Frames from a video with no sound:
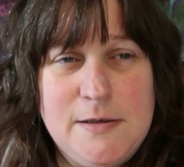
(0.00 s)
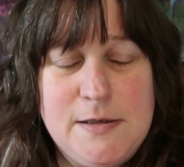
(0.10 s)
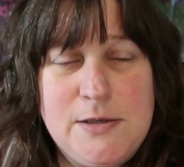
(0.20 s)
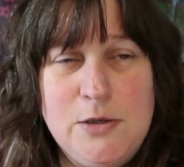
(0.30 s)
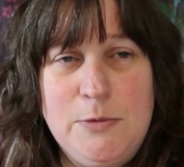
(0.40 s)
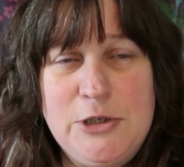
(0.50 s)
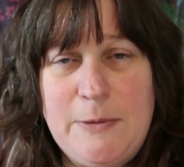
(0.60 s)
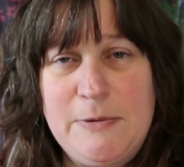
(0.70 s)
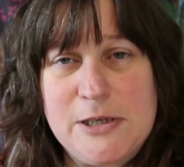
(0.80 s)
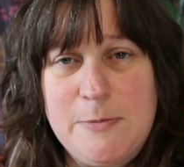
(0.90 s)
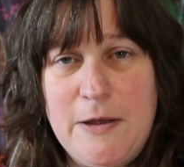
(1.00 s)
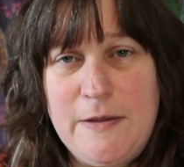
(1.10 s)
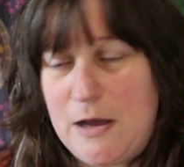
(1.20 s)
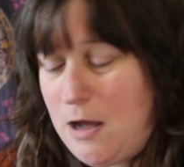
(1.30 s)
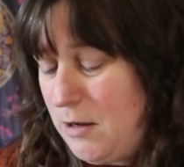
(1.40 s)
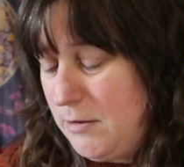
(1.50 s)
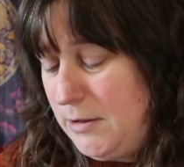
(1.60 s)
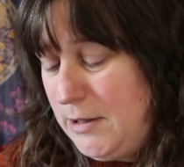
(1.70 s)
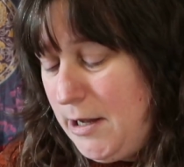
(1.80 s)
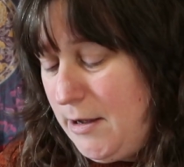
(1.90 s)
so much apples coming out the
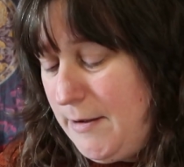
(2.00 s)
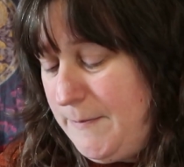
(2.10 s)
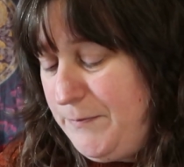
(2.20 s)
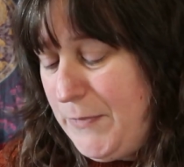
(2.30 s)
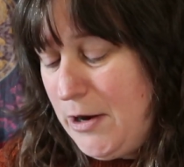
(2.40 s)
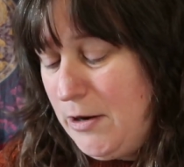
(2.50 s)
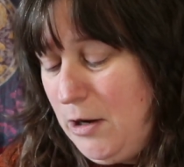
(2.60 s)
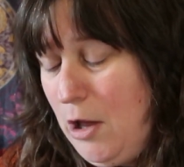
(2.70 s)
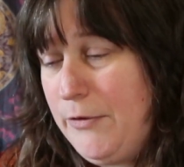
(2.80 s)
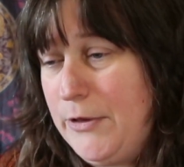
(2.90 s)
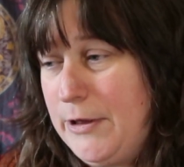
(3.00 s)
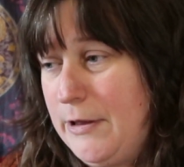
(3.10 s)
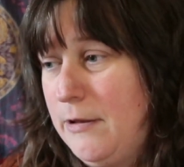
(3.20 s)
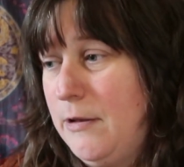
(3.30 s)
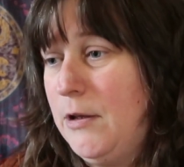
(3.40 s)
garden, and a lot of the